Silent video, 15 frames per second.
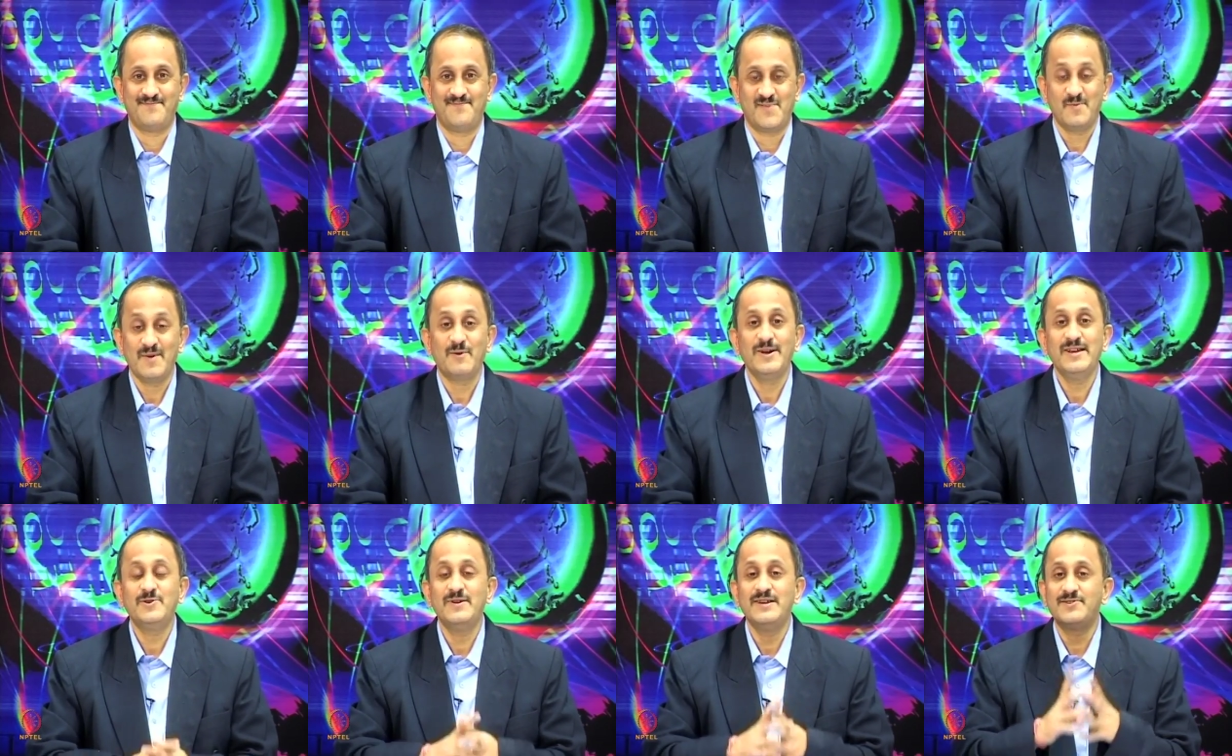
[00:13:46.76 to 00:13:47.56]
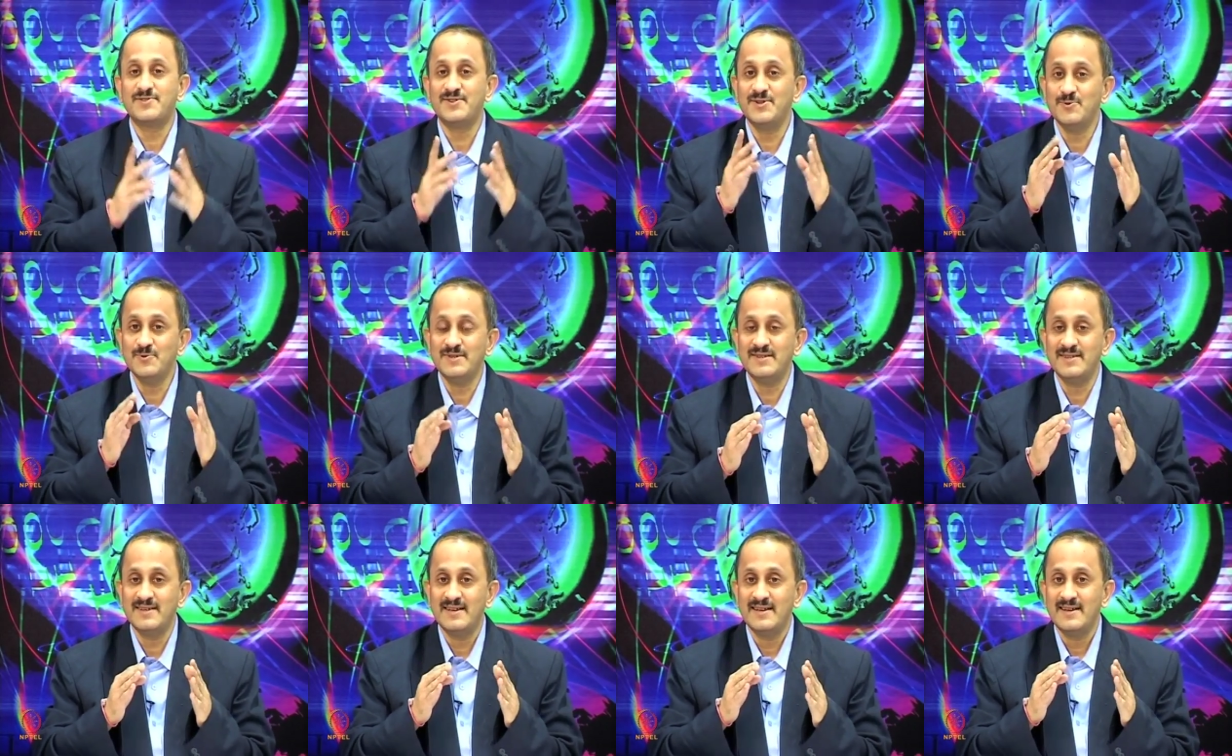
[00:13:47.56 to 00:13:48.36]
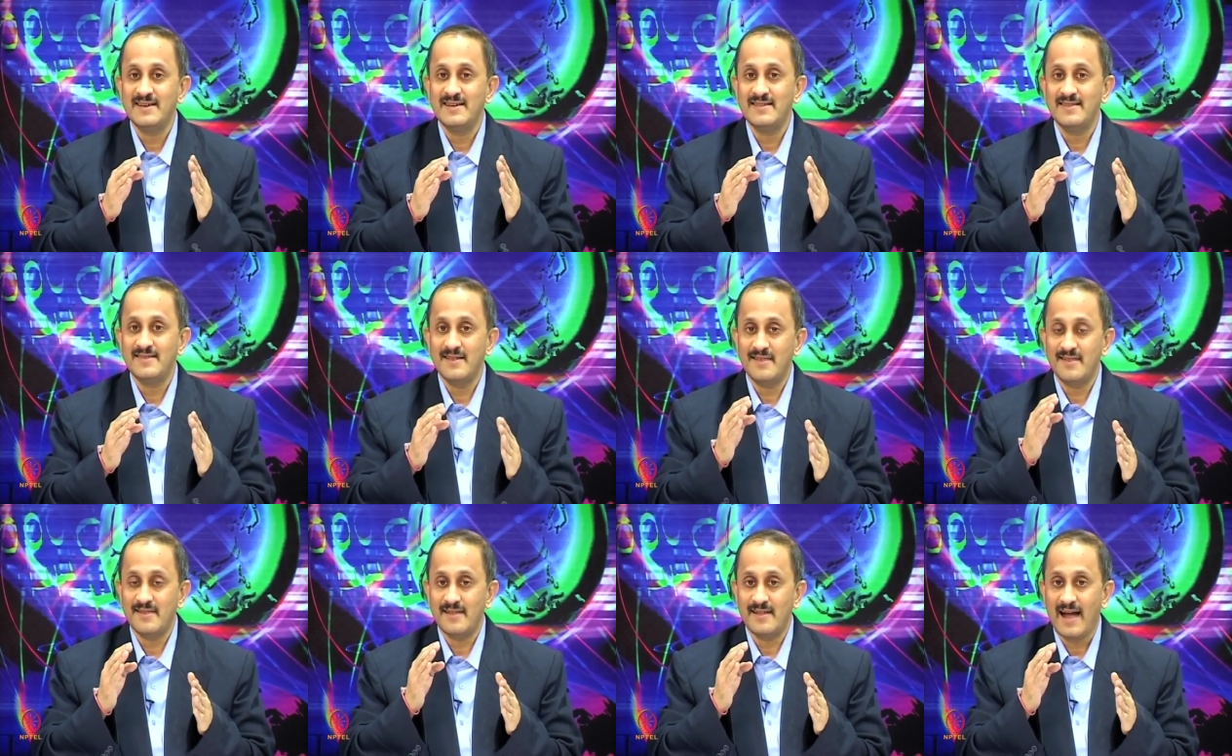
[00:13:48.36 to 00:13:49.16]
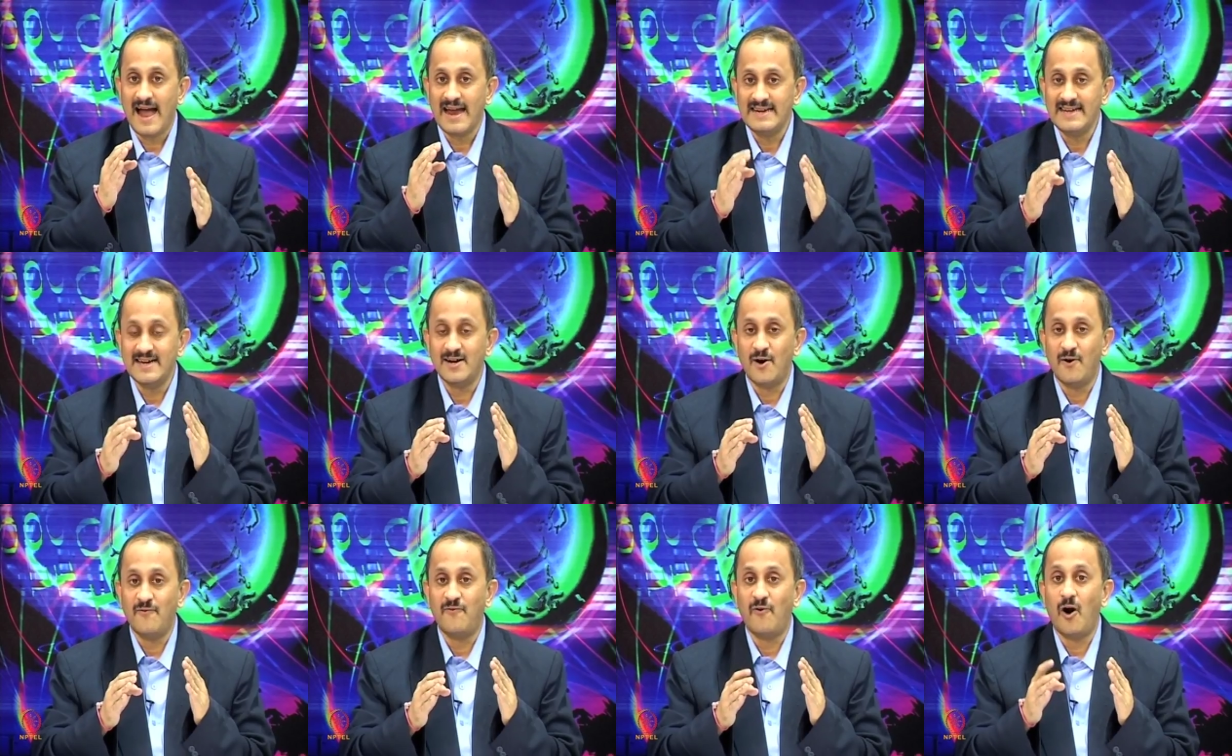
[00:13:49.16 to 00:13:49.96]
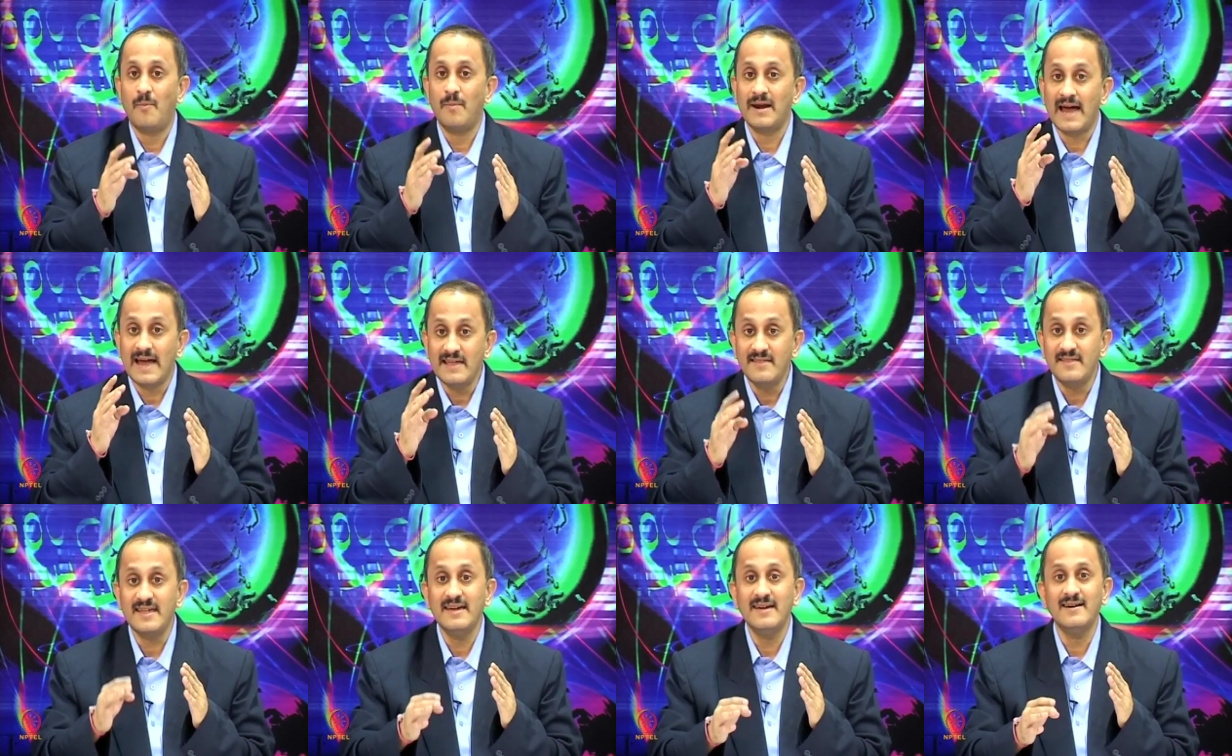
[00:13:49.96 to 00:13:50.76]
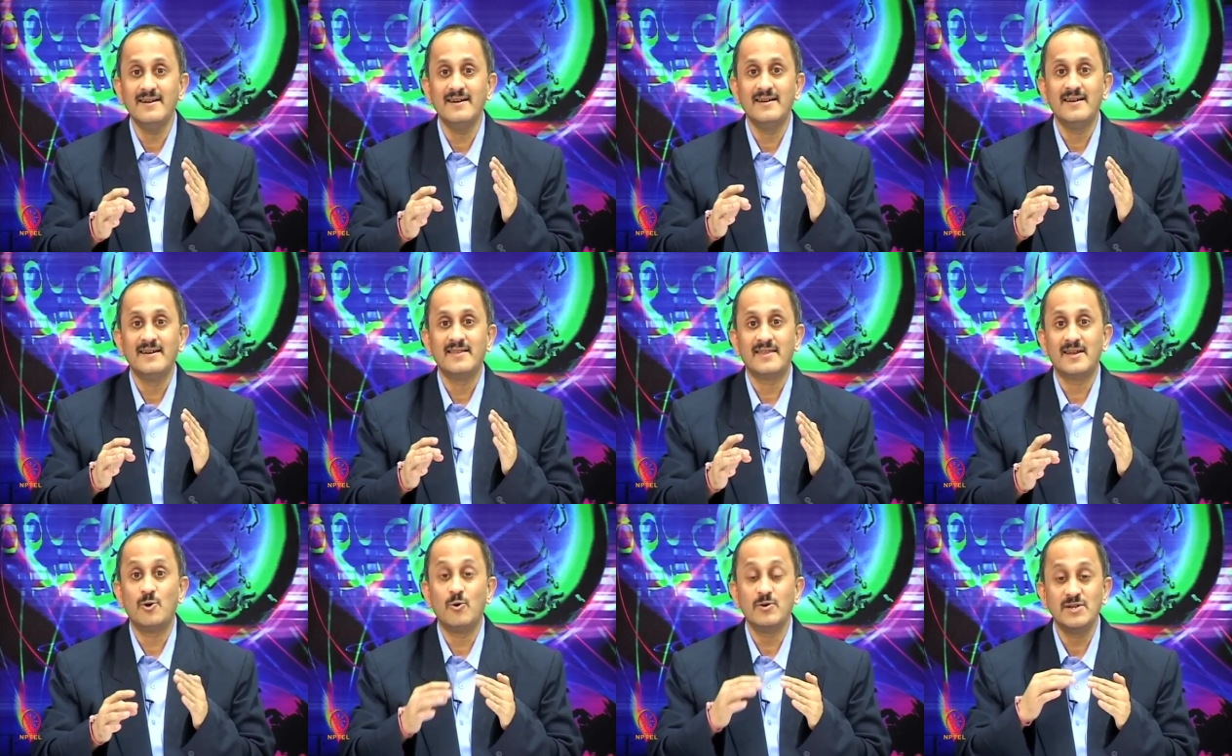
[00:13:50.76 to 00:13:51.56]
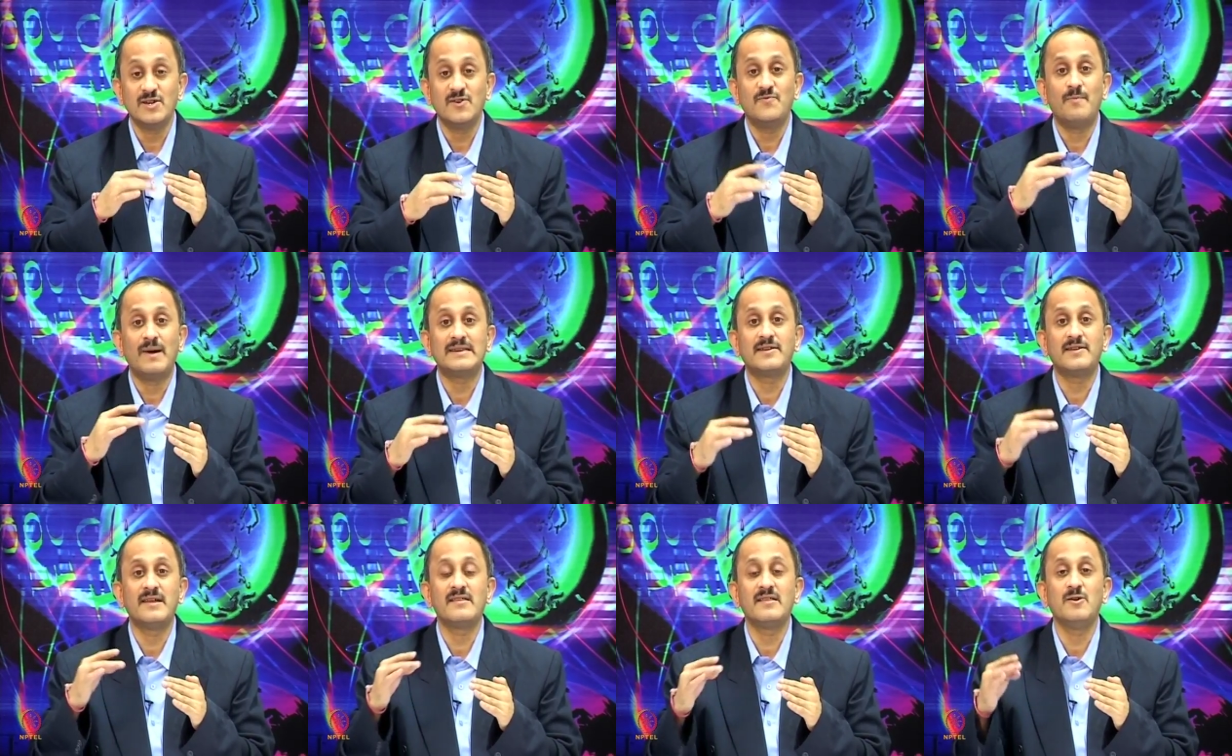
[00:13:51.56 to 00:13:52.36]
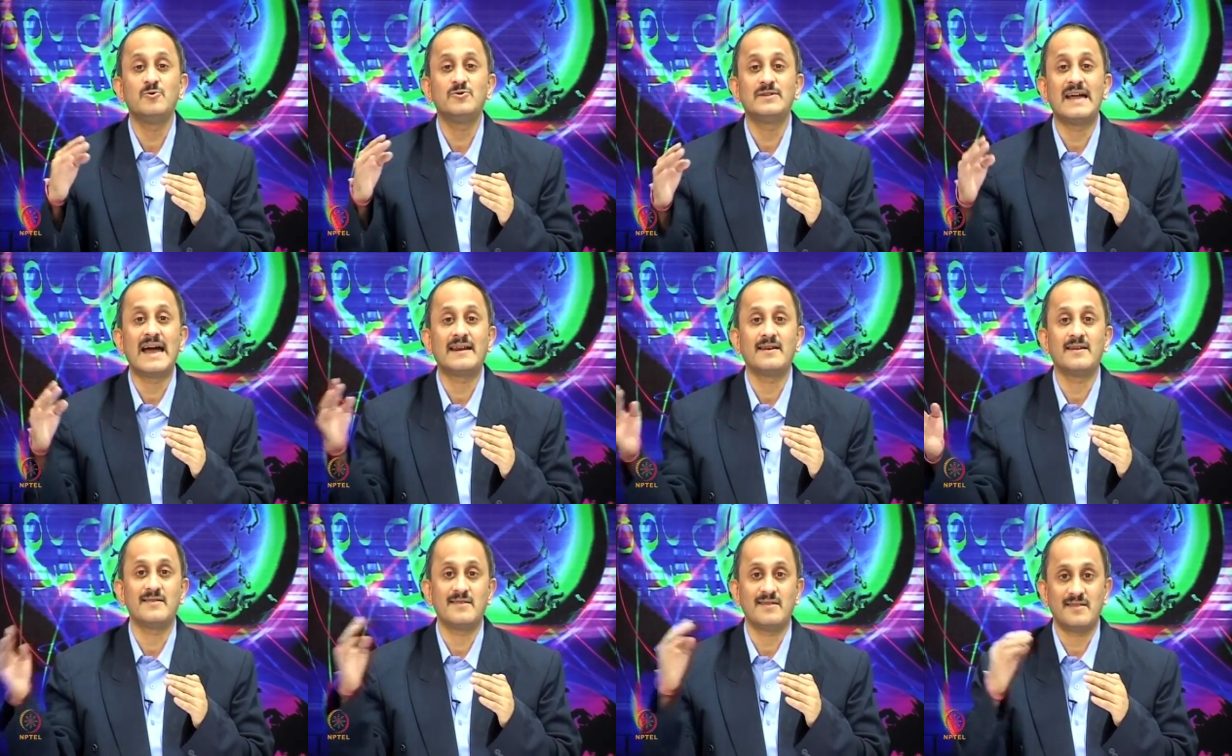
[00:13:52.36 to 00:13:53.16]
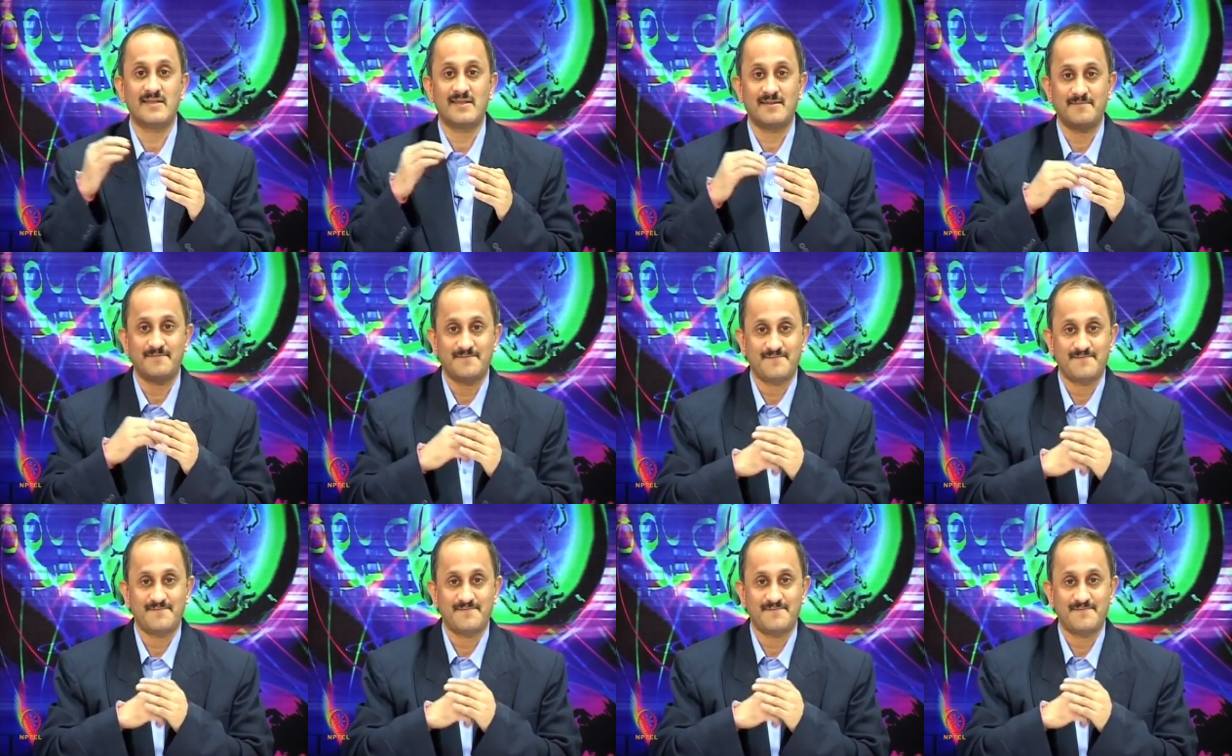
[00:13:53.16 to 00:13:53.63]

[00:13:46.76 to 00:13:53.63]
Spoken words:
So, we are going to introduce this idea of formalizing the notion of multi-resolution analysis.